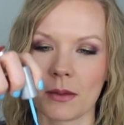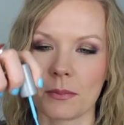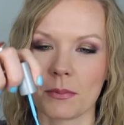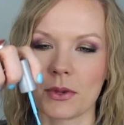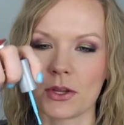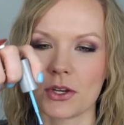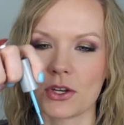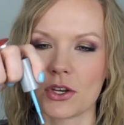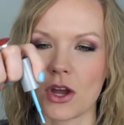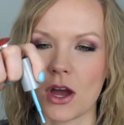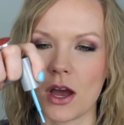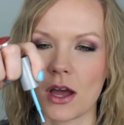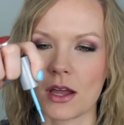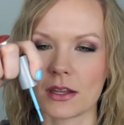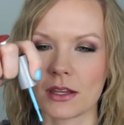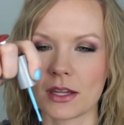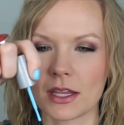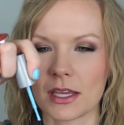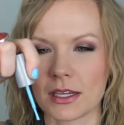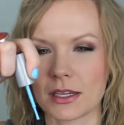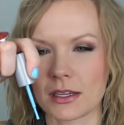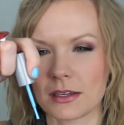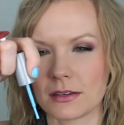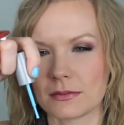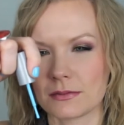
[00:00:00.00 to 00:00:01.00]
but not
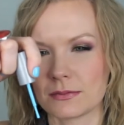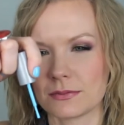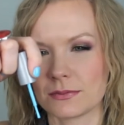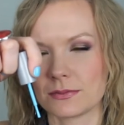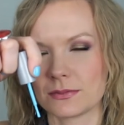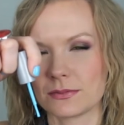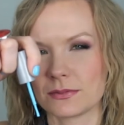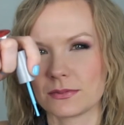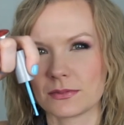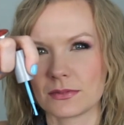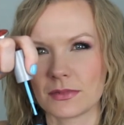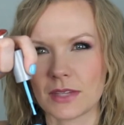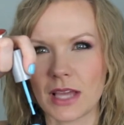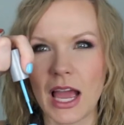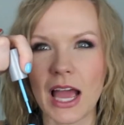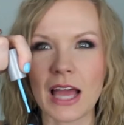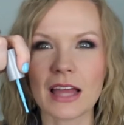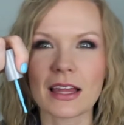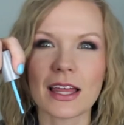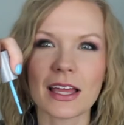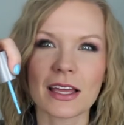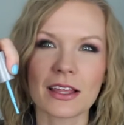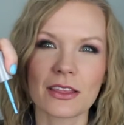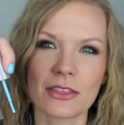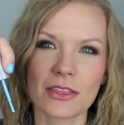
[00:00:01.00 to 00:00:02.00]
like, I
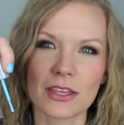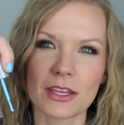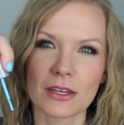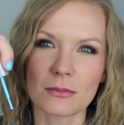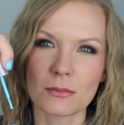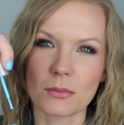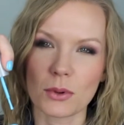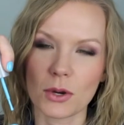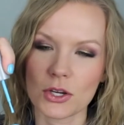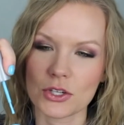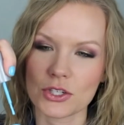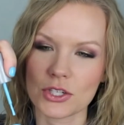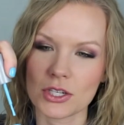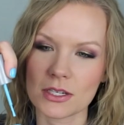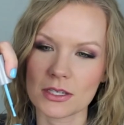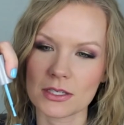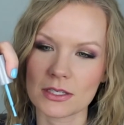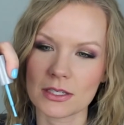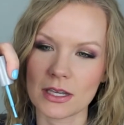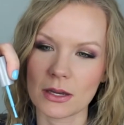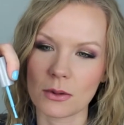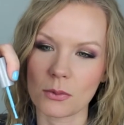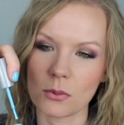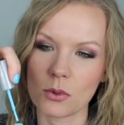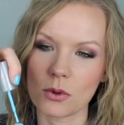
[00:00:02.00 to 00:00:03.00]
like thin brushes
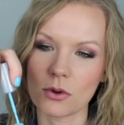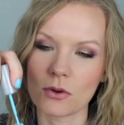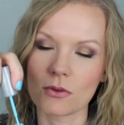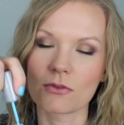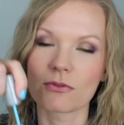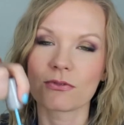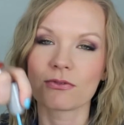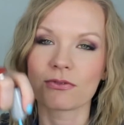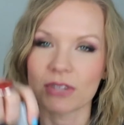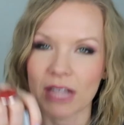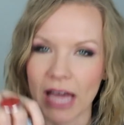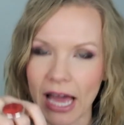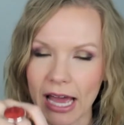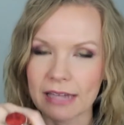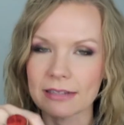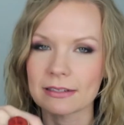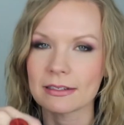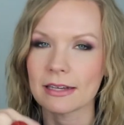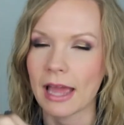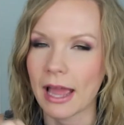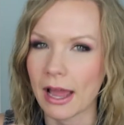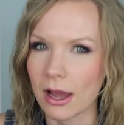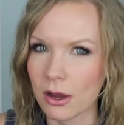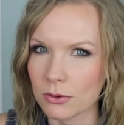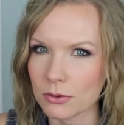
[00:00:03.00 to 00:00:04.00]
that will
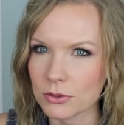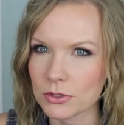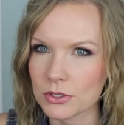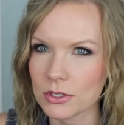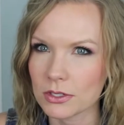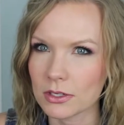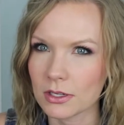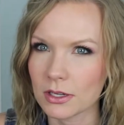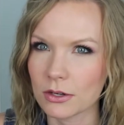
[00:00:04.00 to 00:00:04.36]
flatten out.